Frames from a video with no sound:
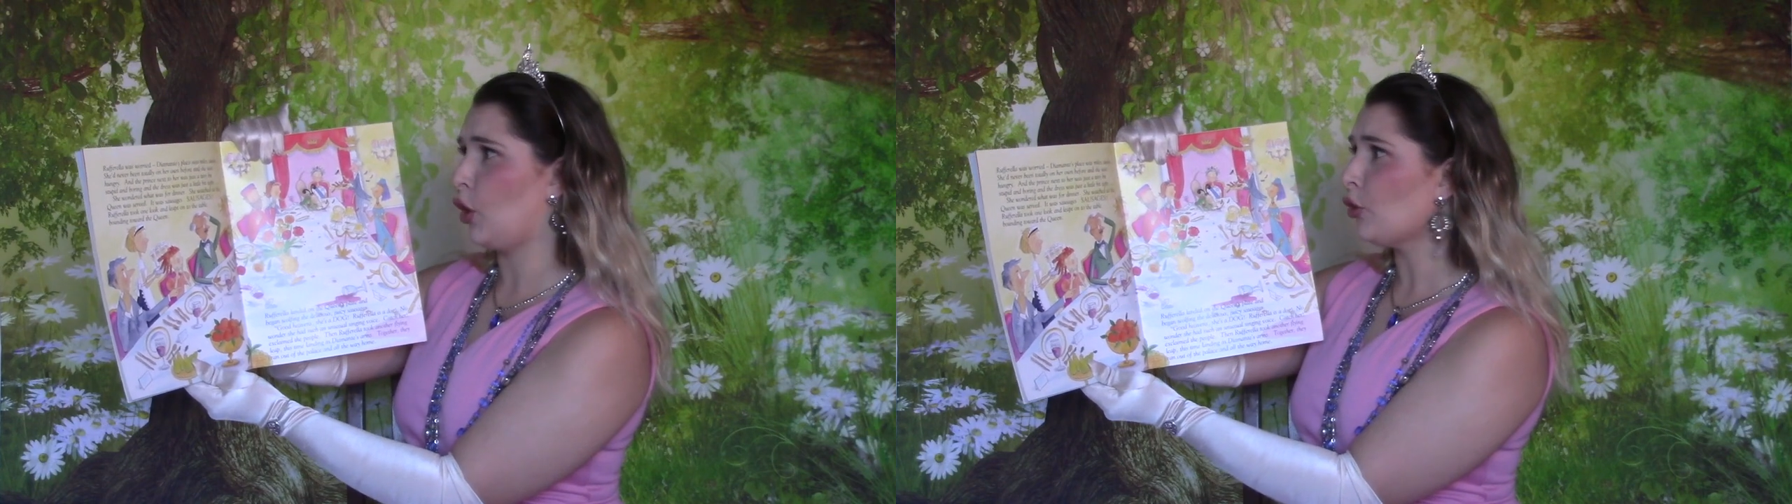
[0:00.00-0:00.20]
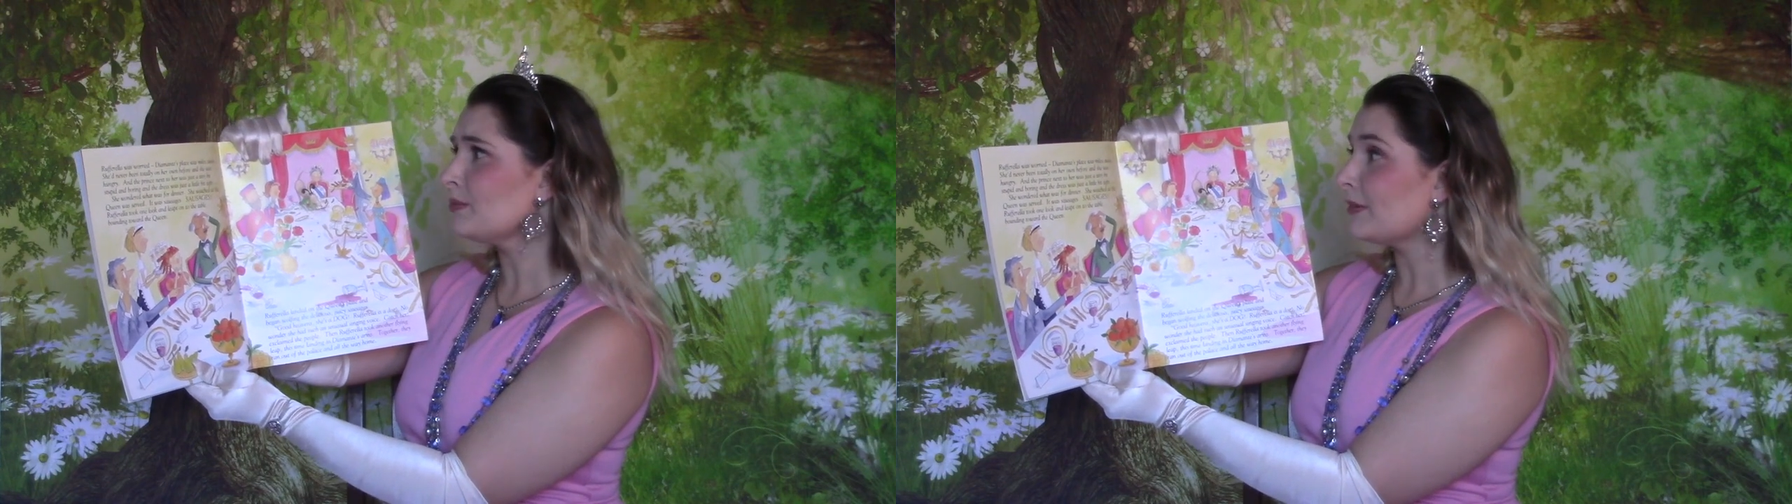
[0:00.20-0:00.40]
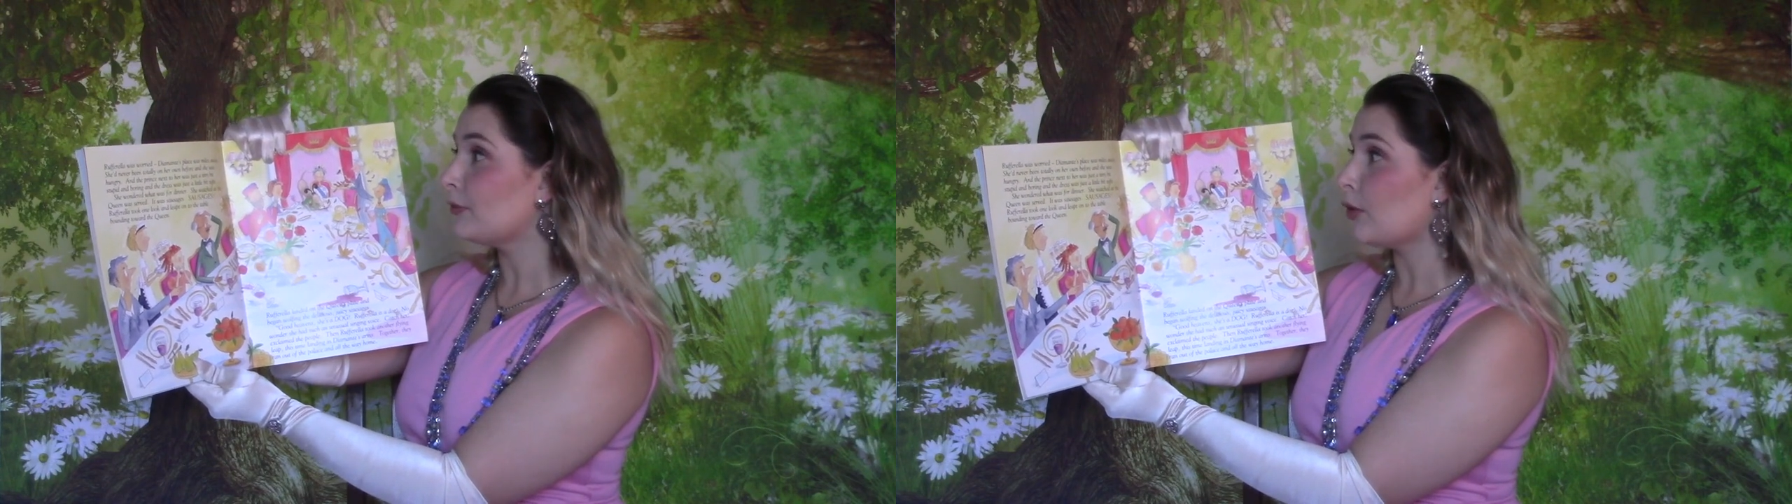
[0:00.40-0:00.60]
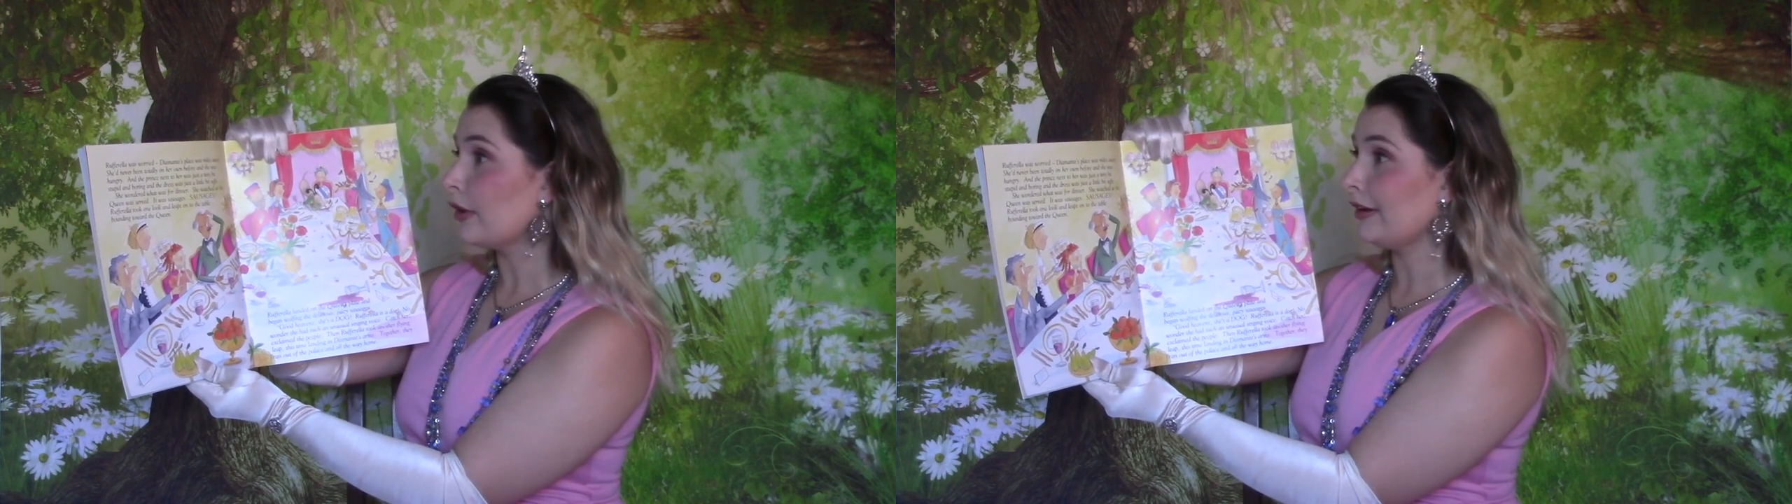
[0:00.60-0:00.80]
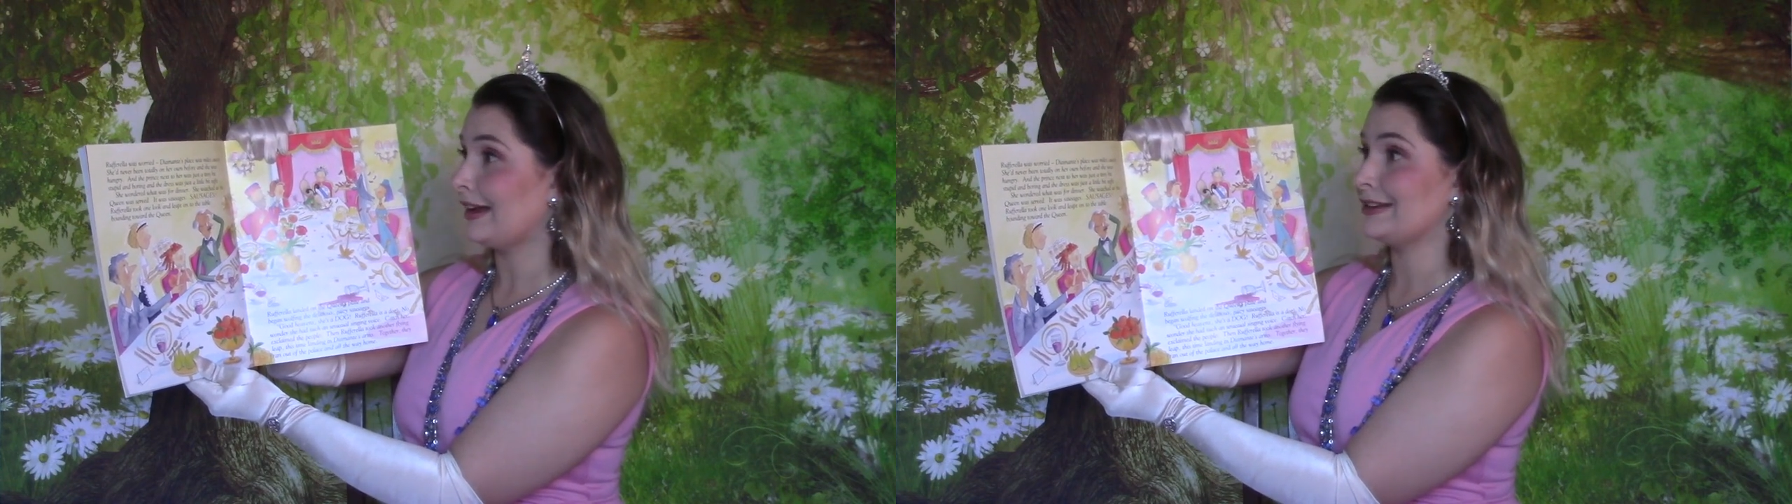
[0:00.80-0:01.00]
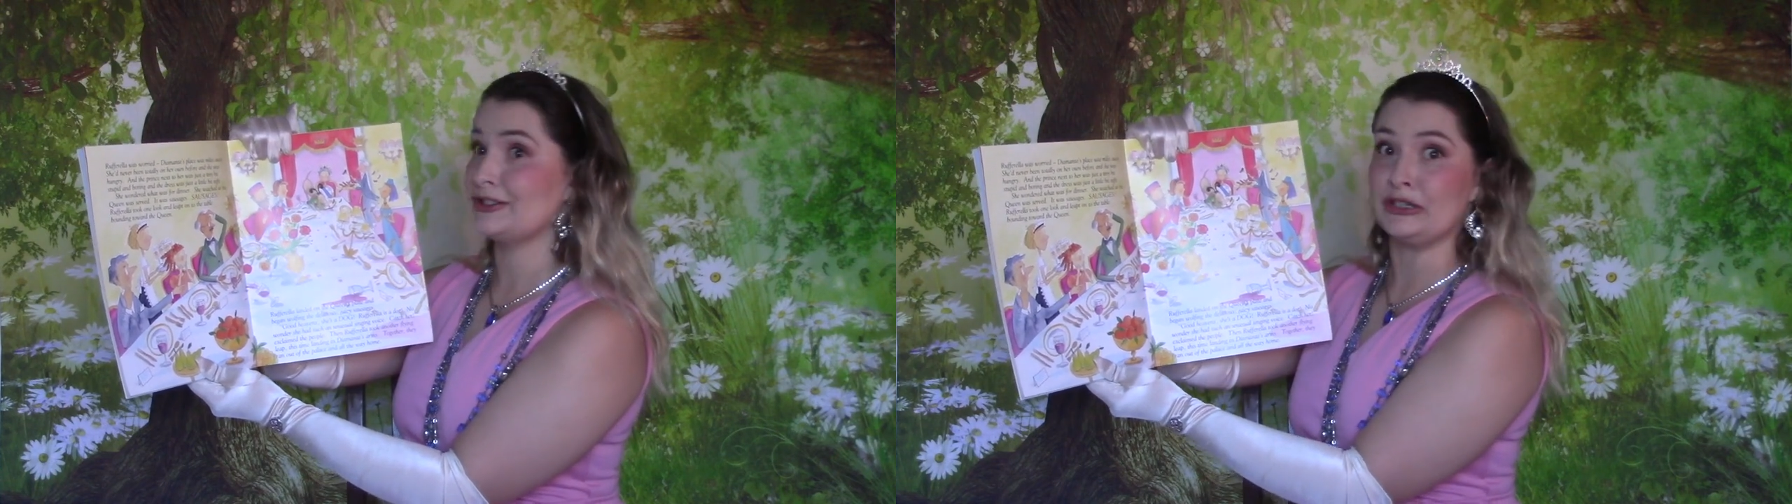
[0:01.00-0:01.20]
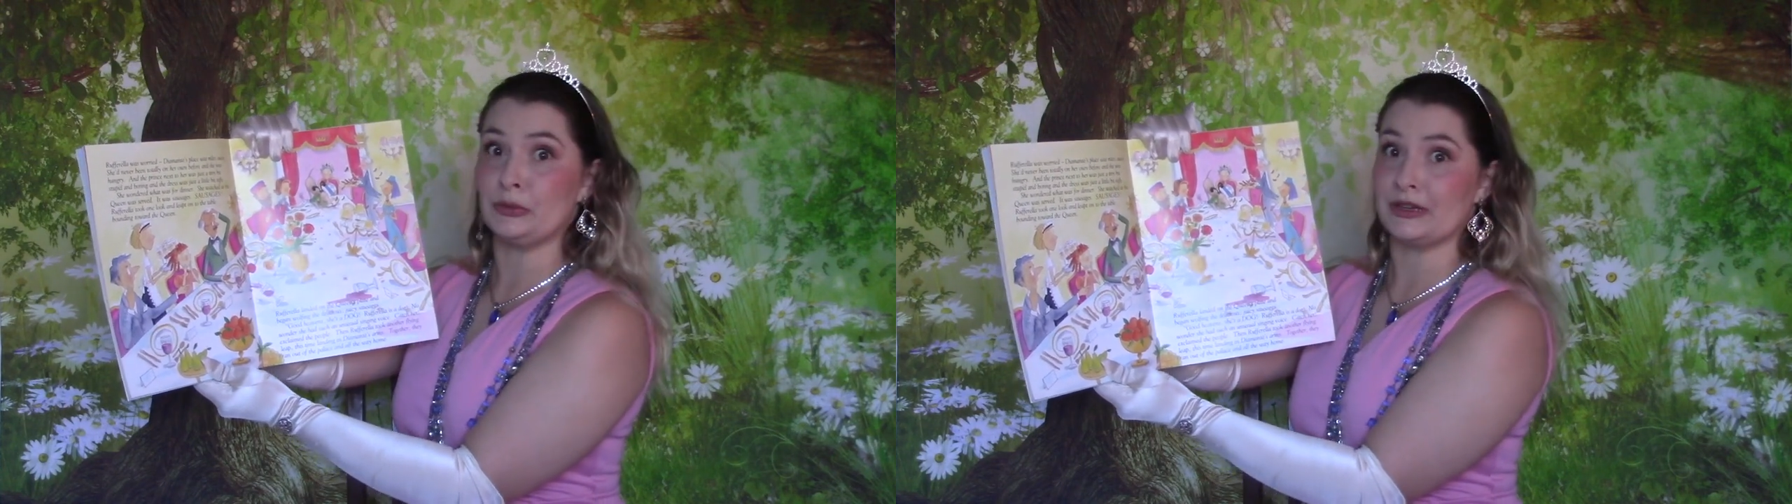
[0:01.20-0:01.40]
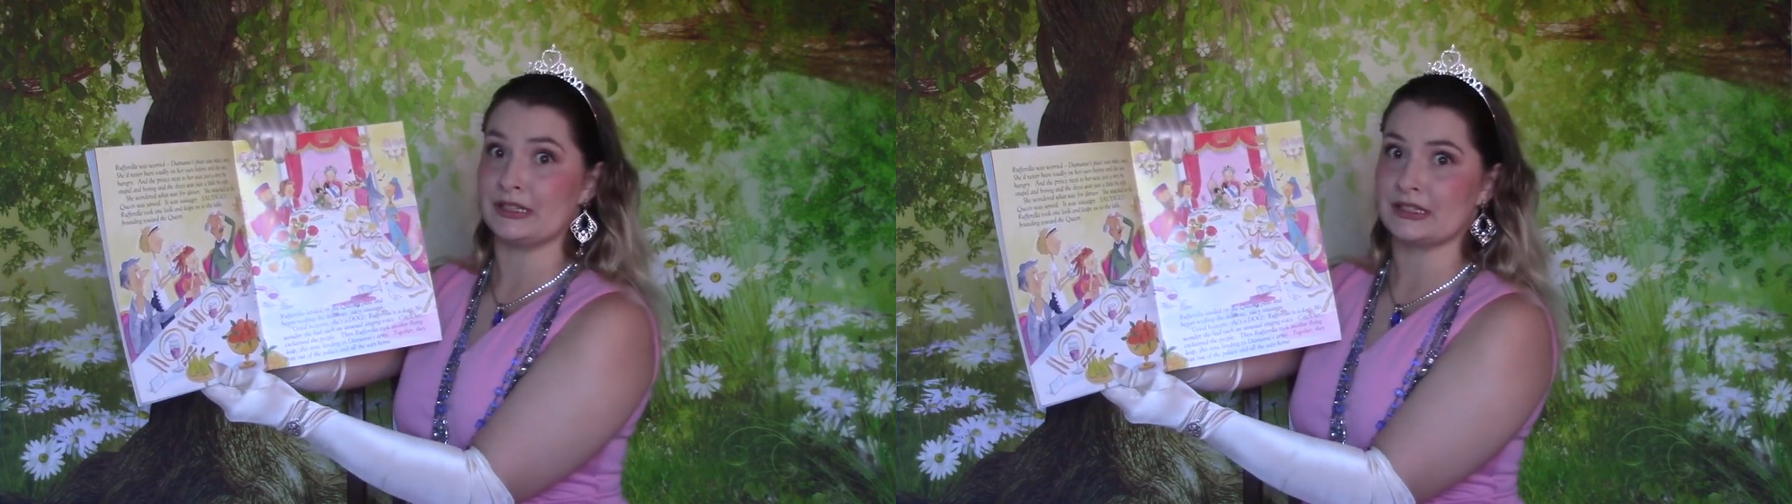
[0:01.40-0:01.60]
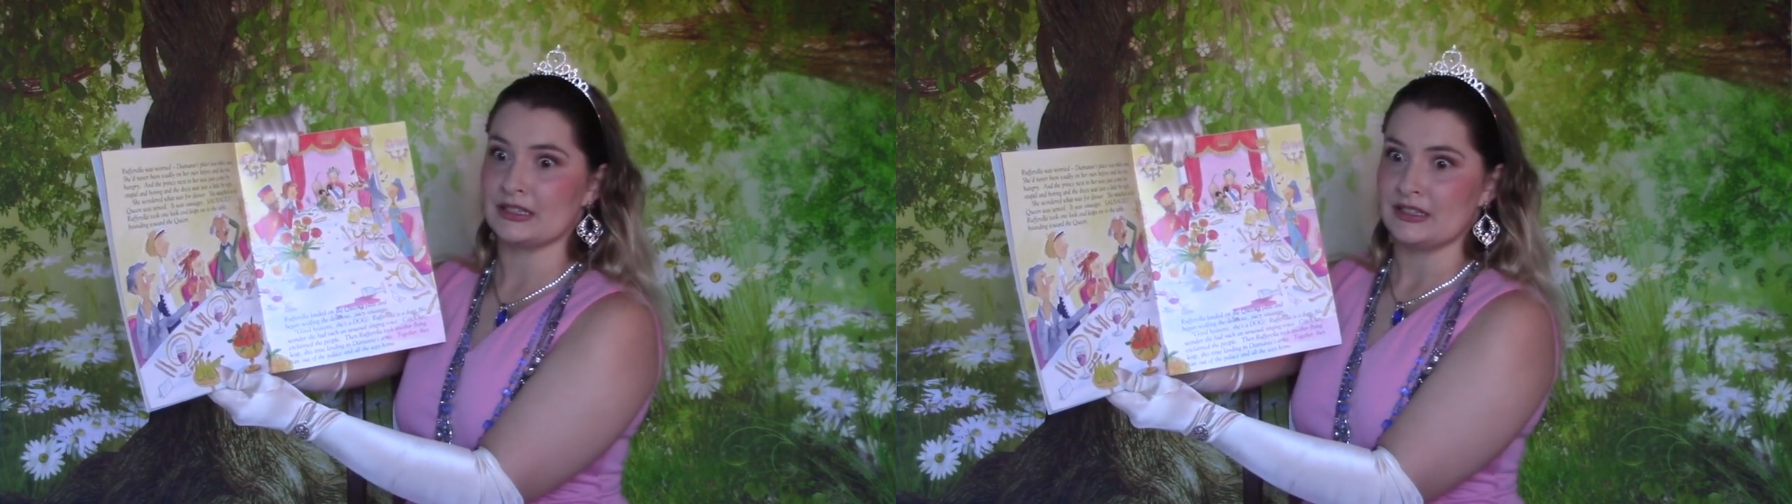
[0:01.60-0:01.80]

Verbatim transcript: own before, and she was